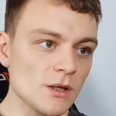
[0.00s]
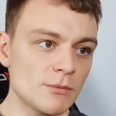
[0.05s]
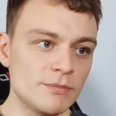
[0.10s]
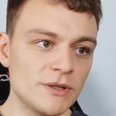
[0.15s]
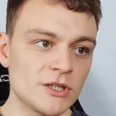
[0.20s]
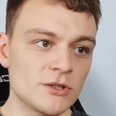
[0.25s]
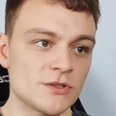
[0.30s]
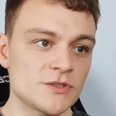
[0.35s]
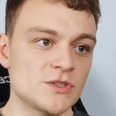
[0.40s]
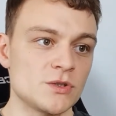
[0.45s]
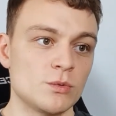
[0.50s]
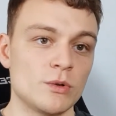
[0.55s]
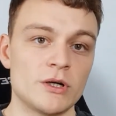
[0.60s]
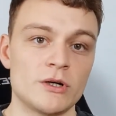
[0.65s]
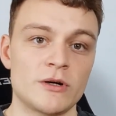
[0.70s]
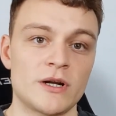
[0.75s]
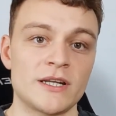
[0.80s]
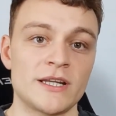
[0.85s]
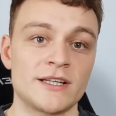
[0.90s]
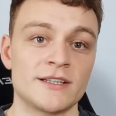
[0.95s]
because you
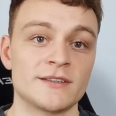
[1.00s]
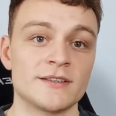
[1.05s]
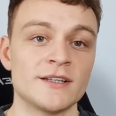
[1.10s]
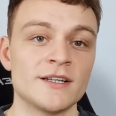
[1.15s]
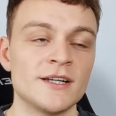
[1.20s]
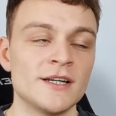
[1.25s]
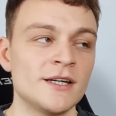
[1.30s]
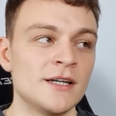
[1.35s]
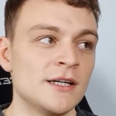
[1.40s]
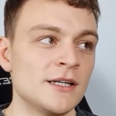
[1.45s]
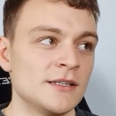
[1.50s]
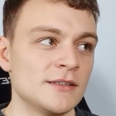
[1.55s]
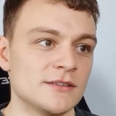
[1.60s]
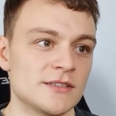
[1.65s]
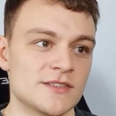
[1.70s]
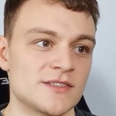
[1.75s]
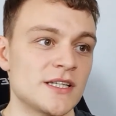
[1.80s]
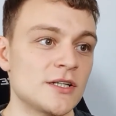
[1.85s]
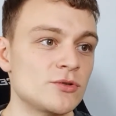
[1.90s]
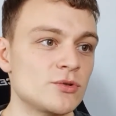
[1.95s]
were running
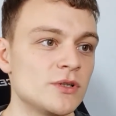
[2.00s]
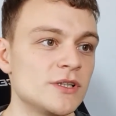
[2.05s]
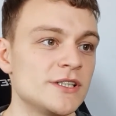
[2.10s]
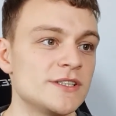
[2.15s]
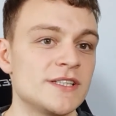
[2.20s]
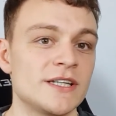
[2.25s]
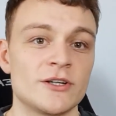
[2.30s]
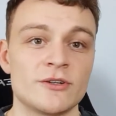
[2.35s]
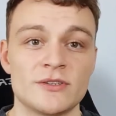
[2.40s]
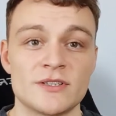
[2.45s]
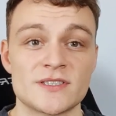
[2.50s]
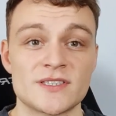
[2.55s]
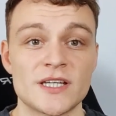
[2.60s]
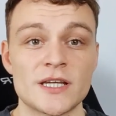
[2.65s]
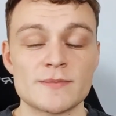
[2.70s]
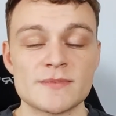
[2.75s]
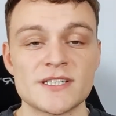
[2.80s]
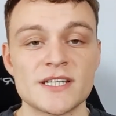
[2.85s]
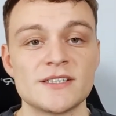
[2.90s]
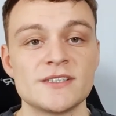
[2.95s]
the central heating on the
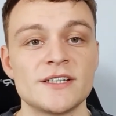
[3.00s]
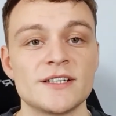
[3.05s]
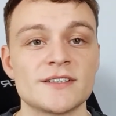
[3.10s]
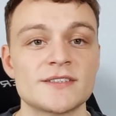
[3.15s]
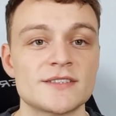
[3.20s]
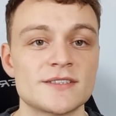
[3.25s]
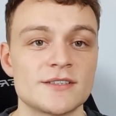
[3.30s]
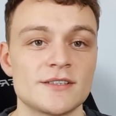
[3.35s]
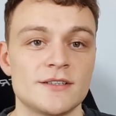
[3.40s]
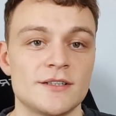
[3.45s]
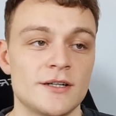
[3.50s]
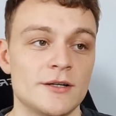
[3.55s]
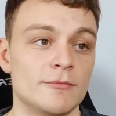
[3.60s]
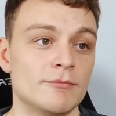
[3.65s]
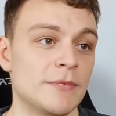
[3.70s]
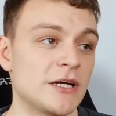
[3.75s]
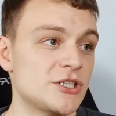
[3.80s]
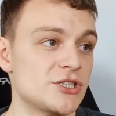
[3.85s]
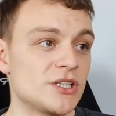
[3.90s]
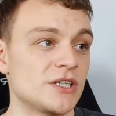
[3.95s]
same settings,
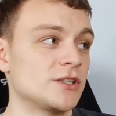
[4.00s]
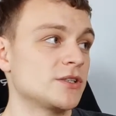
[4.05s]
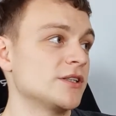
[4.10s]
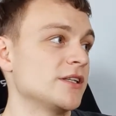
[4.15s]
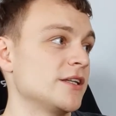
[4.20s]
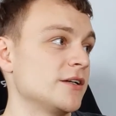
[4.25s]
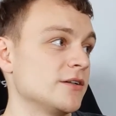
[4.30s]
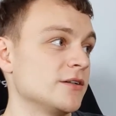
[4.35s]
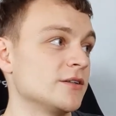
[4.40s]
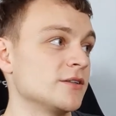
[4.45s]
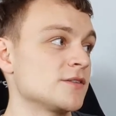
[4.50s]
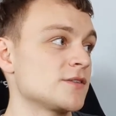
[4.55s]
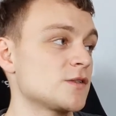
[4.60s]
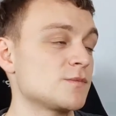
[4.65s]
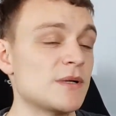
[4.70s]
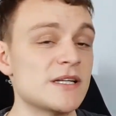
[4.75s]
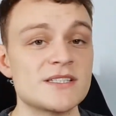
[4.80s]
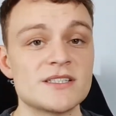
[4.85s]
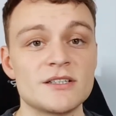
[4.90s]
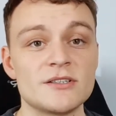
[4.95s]
um, matching the
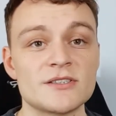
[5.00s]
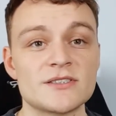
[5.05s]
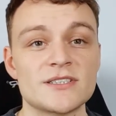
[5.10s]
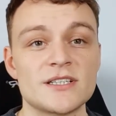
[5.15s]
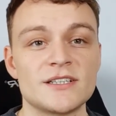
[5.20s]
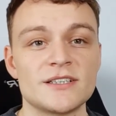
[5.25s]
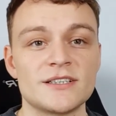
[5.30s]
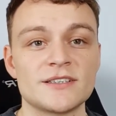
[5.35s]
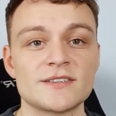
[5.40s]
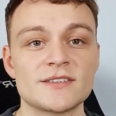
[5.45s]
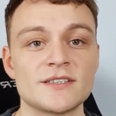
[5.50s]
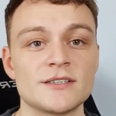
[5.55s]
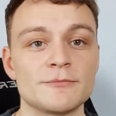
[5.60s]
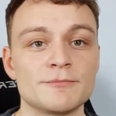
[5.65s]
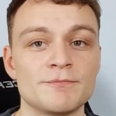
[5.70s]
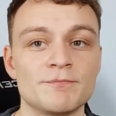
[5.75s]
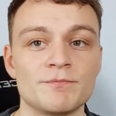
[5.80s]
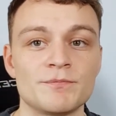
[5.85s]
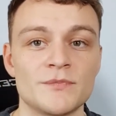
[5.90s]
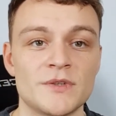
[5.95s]
space heater settings
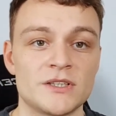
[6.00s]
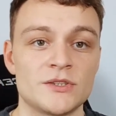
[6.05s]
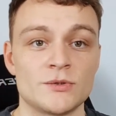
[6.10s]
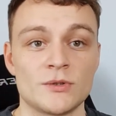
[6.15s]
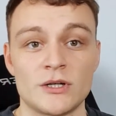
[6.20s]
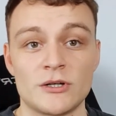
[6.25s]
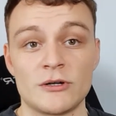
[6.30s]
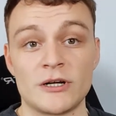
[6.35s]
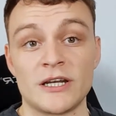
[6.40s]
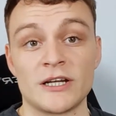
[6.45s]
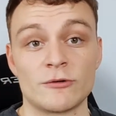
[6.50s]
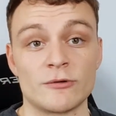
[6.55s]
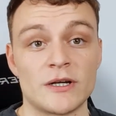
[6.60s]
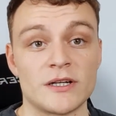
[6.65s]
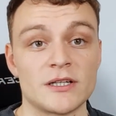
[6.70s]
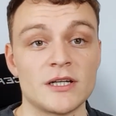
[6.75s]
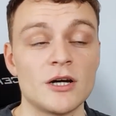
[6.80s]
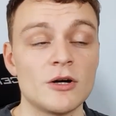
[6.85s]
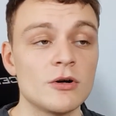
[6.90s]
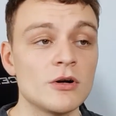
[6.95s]
that you are running
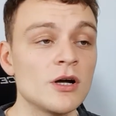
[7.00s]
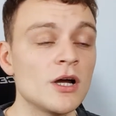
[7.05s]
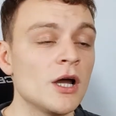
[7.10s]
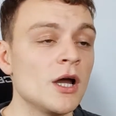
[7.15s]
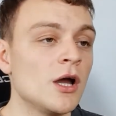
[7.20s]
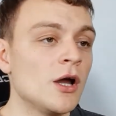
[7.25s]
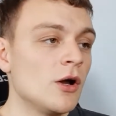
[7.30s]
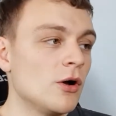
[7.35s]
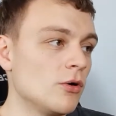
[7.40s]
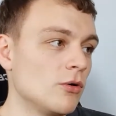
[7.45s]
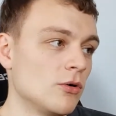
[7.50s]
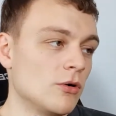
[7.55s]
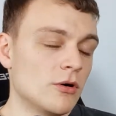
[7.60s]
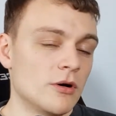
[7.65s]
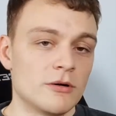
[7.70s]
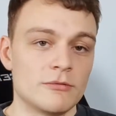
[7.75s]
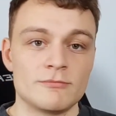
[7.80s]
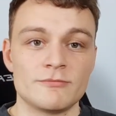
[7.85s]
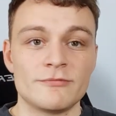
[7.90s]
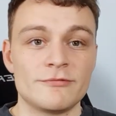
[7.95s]
right now,
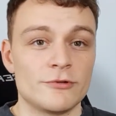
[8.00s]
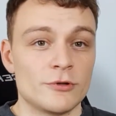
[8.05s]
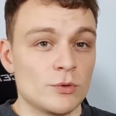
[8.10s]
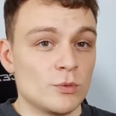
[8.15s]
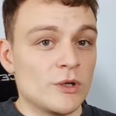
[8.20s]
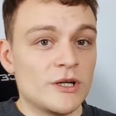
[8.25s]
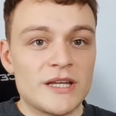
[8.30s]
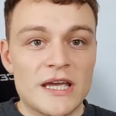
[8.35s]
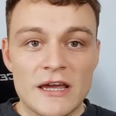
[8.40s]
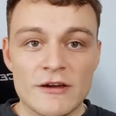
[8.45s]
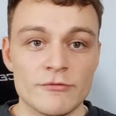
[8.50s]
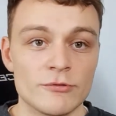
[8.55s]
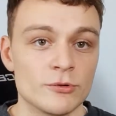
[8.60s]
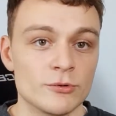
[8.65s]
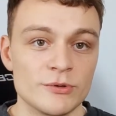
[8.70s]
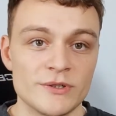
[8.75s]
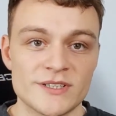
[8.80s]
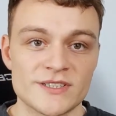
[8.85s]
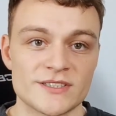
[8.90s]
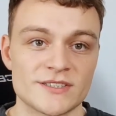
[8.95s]
or for whatever
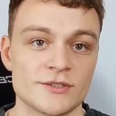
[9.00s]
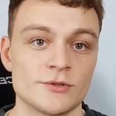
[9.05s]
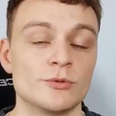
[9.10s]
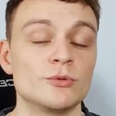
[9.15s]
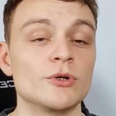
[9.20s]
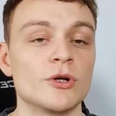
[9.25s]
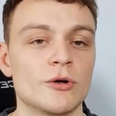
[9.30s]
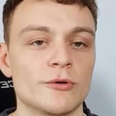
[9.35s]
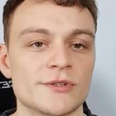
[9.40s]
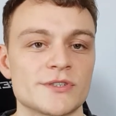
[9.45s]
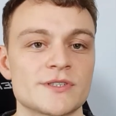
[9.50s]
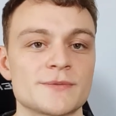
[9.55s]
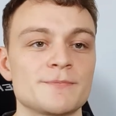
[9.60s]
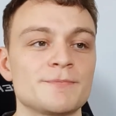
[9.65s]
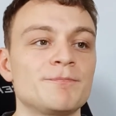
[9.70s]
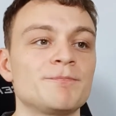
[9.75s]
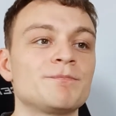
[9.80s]
reason, who knows.